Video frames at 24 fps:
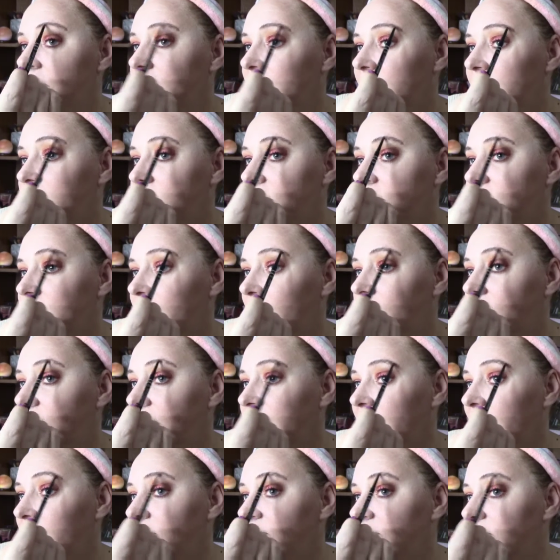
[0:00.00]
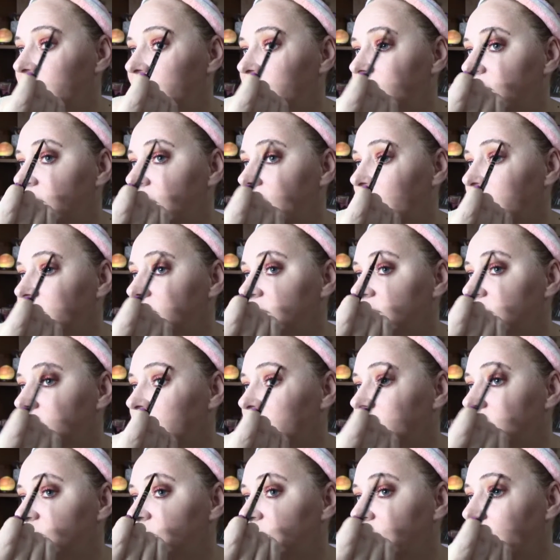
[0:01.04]
and you don't have lots of
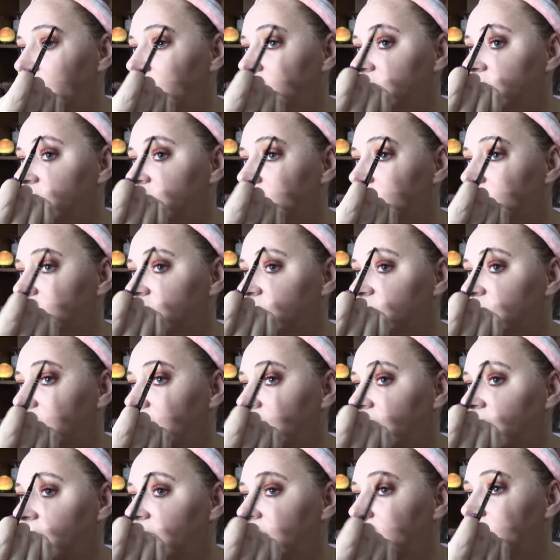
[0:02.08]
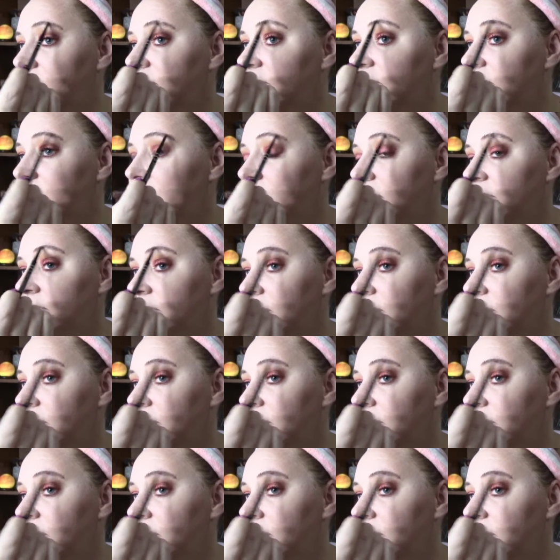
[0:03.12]
sparse space,